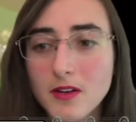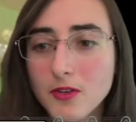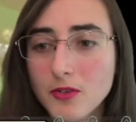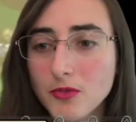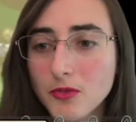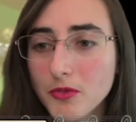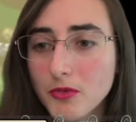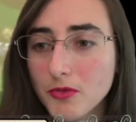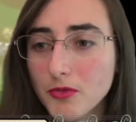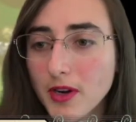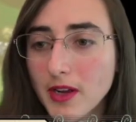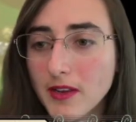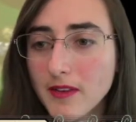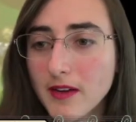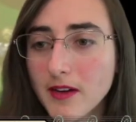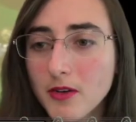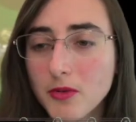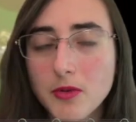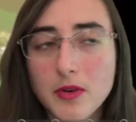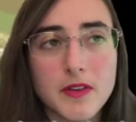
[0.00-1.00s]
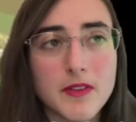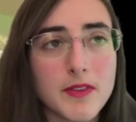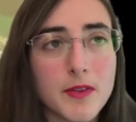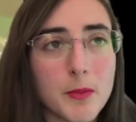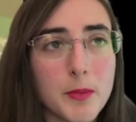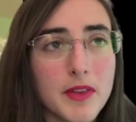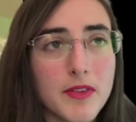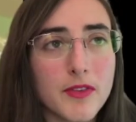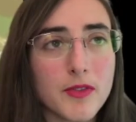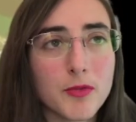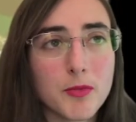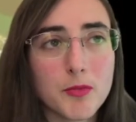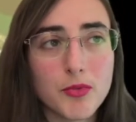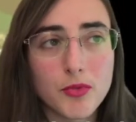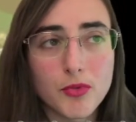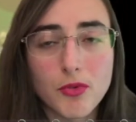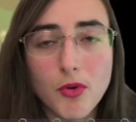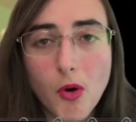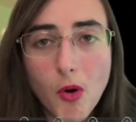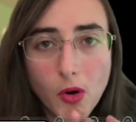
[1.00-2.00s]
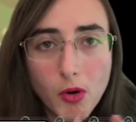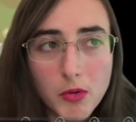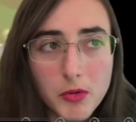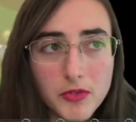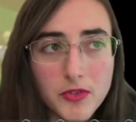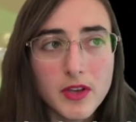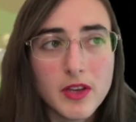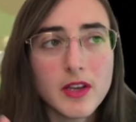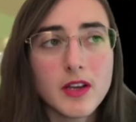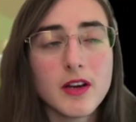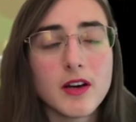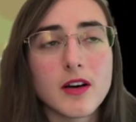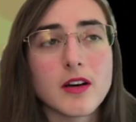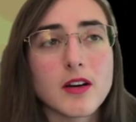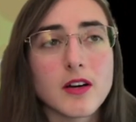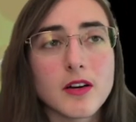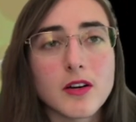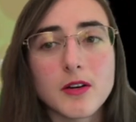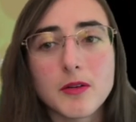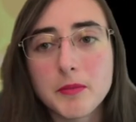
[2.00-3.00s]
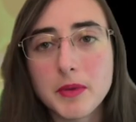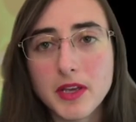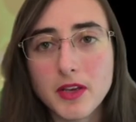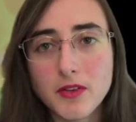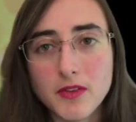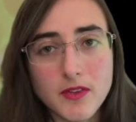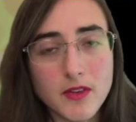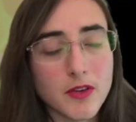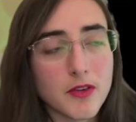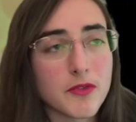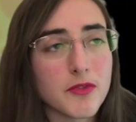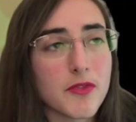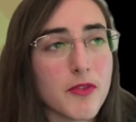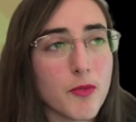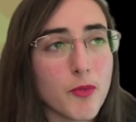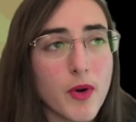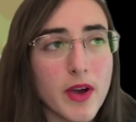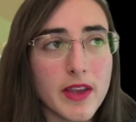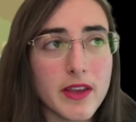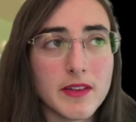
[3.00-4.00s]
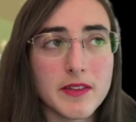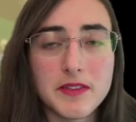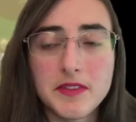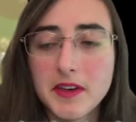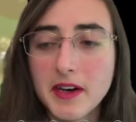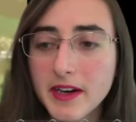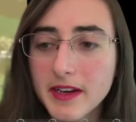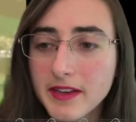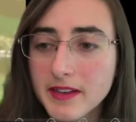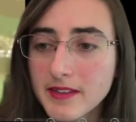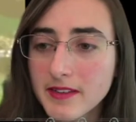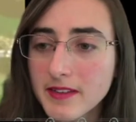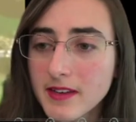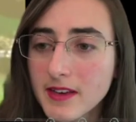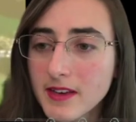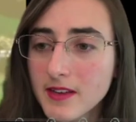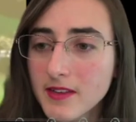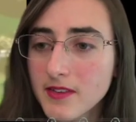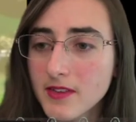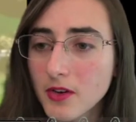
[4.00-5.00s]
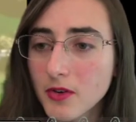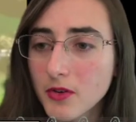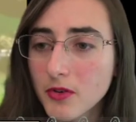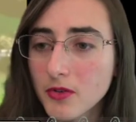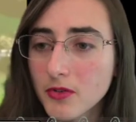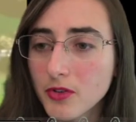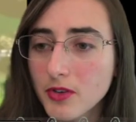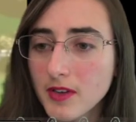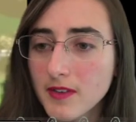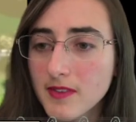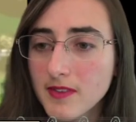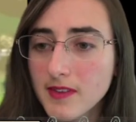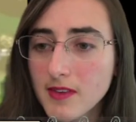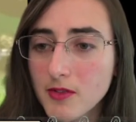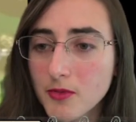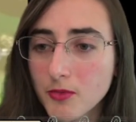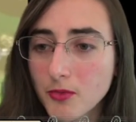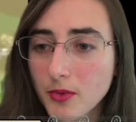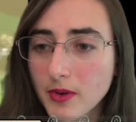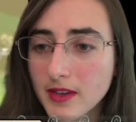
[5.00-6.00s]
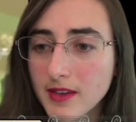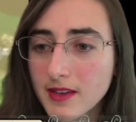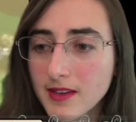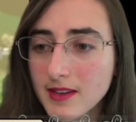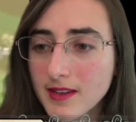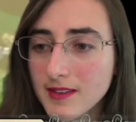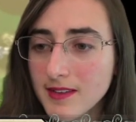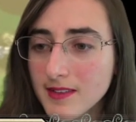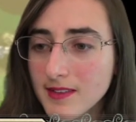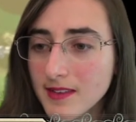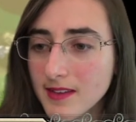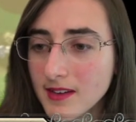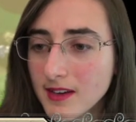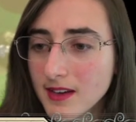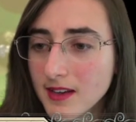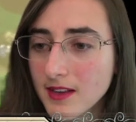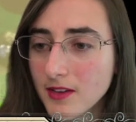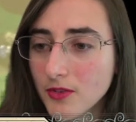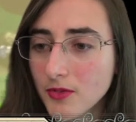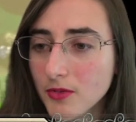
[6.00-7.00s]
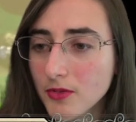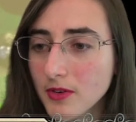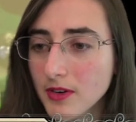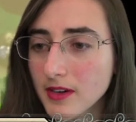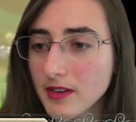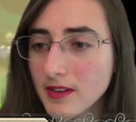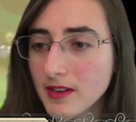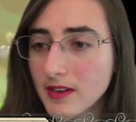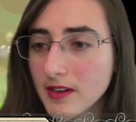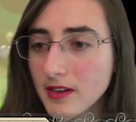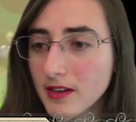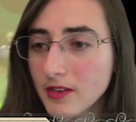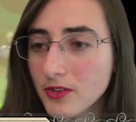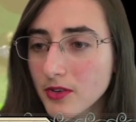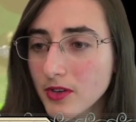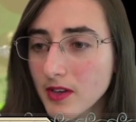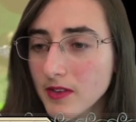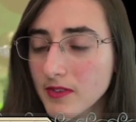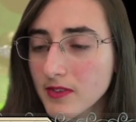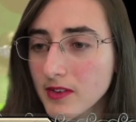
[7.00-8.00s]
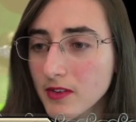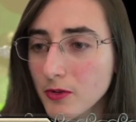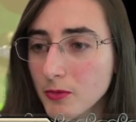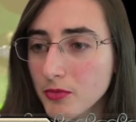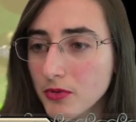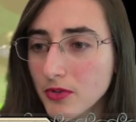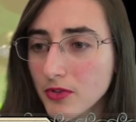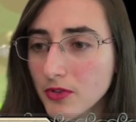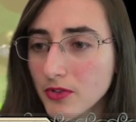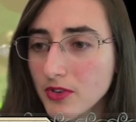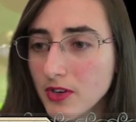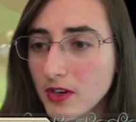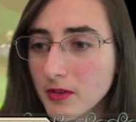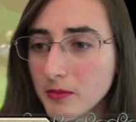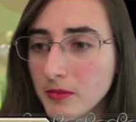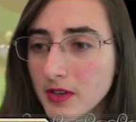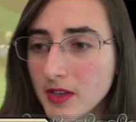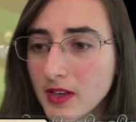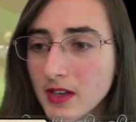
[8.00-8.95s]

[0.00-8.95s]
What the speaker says: right now it's a bit sprawled because of the way it died, so you can see the wings right here, you can see the pronotum,